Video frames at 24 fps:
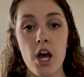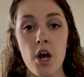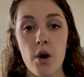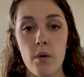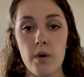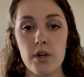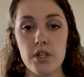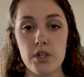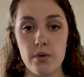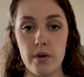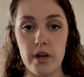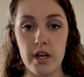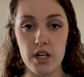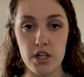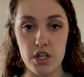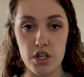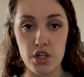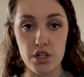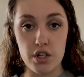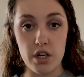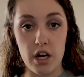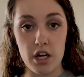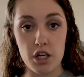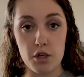what's going into
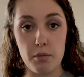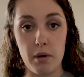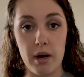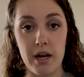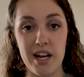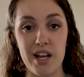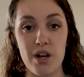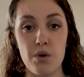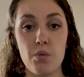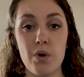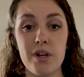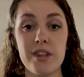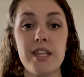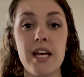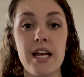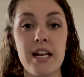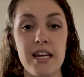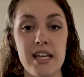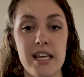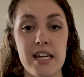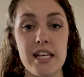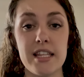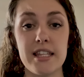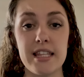your dog's body and what they
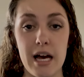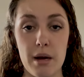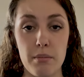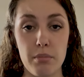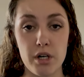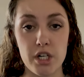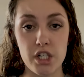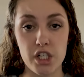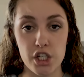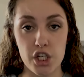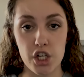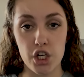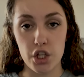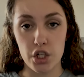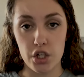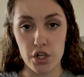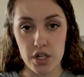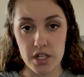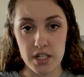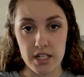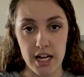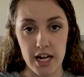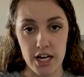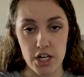need at that particular
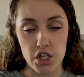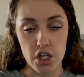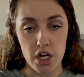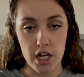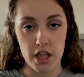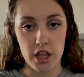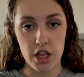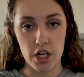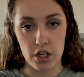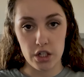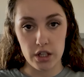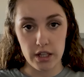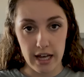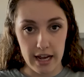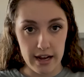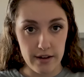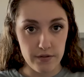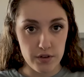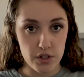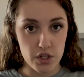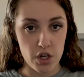stage in their life.